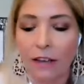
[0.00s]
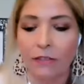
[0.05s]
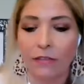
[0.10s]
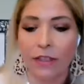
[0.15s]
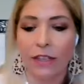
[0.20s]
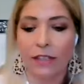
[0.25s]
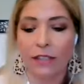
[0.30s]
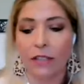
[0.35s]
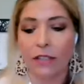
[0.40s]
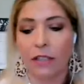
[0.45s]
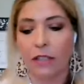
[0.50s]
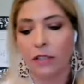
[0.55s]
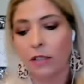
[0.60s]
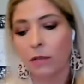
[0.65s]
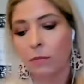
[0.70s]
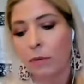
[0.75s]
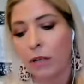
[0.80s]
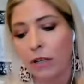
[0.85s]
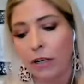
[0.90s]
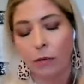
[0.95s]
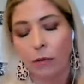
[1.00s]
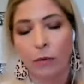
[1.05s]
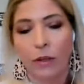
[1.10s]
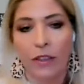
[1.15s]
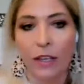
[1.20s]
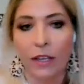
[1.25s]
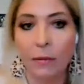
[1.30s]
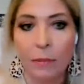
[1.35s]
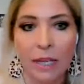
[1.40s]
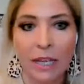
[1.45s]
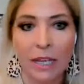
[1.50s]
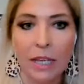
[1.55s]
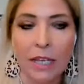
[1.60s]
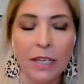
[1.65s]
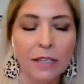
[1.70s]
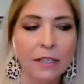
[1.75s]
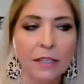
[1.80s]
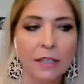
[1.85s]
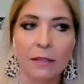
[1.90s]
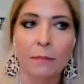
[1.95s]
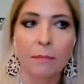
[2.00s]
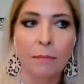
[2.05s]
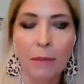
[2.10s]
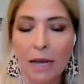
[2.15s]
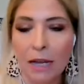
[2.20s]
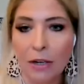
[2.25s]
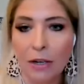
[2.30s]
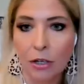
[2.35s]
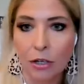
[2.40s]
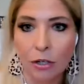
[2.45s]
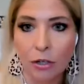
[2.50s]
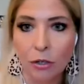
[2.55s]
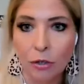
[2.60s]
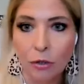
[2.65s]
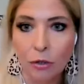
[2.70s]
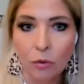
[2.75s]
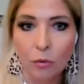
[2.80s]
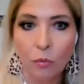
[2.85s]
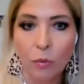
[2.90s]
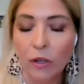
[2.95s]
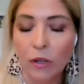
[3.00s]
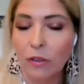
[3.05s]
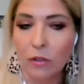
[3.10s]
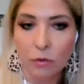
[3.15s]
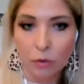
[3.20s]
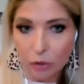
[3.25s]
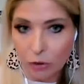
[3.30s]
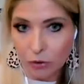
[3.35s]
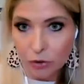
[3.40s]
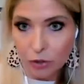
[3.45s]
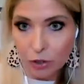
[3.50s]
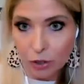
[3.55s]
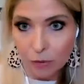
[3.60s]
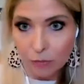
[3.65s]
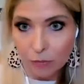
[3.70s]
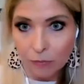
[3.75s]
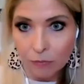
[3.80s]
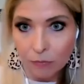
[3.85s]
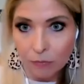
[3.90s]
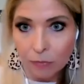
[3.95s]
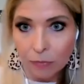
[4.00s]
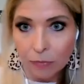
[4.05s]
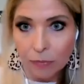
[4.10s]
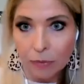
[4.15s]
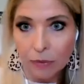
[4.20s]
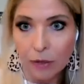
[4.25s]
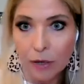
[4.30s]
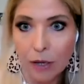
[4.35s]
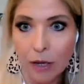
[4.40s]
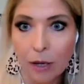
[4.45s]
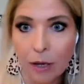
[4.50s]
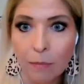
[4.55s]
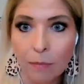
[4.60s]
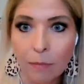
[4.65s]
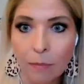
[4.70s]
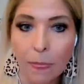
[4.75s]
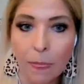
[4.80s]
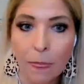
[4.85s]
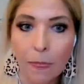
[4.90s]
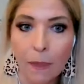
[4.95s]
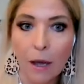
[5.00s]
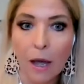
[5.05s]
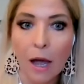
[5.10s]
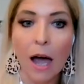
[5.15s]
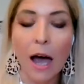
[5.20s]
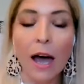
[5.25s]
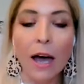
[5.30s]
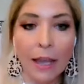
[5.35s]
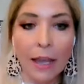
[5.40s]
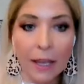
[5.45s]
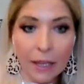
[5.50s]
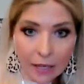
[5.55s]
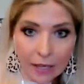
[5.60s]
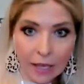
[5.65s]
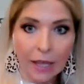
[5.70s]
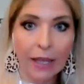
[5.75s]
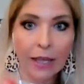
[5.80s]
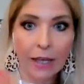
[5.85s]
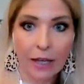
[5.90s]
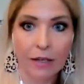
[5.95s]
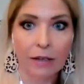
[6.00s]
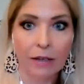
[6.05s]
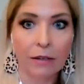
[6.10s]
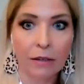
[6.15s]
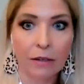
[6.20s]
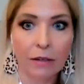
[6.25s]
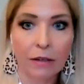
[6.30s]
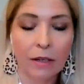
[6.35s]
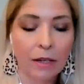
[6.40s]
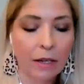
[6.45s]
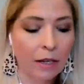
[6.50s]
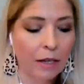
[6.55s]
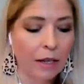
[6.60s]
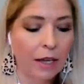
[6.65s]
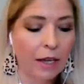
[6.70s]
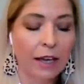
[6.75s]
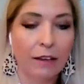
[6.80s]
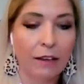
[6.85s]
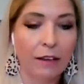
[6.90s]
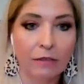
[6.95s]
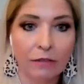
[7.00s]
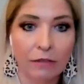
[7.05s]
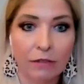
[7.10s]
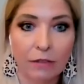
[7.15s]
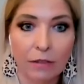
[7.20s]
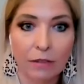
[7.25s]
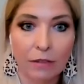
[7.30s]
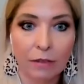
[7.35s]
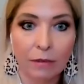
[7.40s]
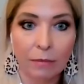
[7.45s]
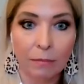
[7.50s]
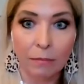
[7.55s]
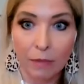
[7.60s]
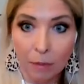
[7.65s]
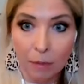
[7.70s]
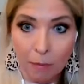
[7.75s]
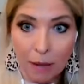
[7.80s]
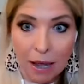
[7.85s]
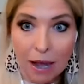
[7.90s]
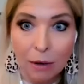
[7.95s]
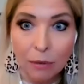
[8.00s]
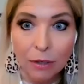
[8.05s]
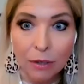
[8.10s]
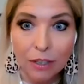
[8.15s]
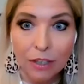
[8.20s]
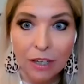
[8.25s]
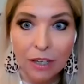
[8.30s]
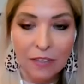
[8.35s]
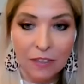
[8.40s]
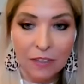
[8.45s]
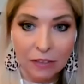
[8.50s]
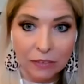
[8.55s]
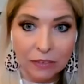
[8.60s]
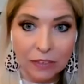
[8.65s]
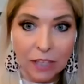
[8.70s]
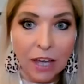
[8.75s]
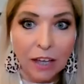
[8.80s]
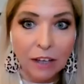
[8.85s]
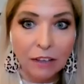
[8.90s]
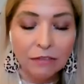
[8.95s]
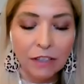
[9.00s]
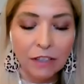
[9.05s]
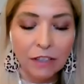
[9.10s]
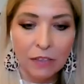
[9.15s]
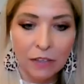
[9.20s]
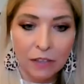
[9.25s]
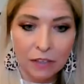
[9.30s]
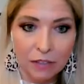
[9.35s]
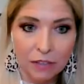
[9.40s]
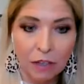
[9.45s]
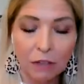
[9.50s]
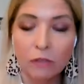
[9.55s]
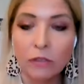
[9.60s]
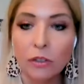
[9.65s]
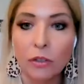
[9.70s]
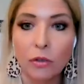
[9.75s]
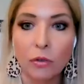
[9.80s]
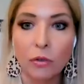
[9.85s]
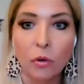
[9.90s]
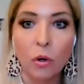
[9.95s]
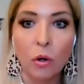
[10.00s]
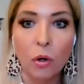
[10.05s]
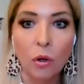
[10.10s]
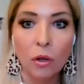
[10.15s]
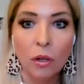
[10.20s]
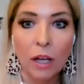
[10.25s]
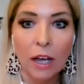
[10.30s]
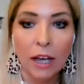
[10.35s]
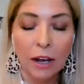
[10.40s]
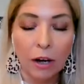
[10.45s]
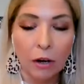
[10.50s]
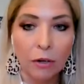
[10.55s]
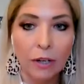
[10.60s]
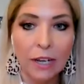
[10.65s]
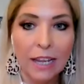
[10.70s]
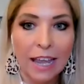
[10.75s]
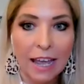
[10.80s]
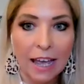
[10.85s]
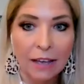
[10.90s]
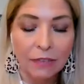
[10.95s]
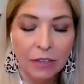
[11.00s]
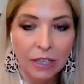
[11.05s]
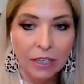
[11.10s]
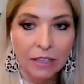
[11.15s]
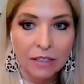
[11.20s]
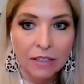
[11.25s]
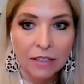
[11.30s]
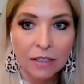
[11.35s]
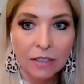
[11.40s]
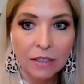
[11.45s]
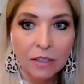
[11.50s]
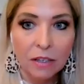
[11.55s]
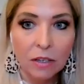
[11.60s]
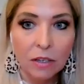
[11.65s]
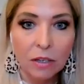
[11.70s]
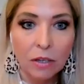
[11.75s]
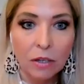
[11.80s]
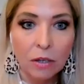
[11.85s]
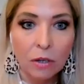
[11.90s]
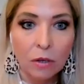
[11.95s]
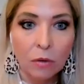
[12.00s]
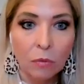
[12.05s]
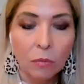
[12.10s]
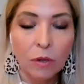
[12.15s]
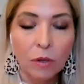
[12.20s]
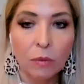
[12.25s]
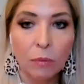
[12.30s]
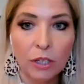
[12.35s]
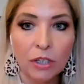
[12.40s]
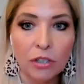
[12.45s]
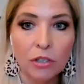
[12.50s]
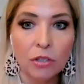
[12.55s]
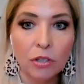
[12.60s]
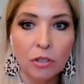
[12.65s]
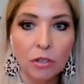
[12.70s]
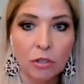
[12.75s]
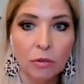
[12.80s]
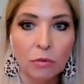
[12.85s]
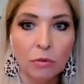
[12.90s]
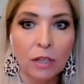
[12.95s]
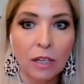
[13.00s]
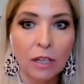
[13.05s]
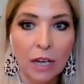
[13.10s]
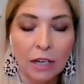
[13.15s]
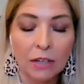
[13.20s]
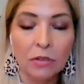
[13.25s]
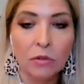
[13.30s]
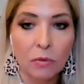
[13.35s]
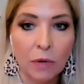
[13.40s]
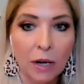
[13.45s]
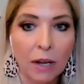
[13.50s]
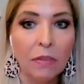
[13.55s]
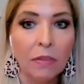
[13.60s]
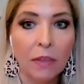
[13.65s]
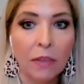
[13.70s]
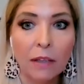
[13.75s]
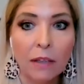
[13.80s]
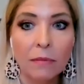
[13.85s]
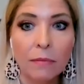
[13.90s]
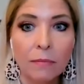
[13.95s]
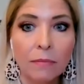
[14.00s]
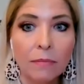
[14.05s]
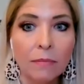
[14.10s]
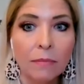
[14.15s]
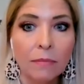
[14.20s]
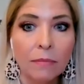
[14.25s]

have this spirit within me, it doesn't matter what the triggers are. Um, I can have the power and the love and the self-control. I already have it with which to do the next right thing.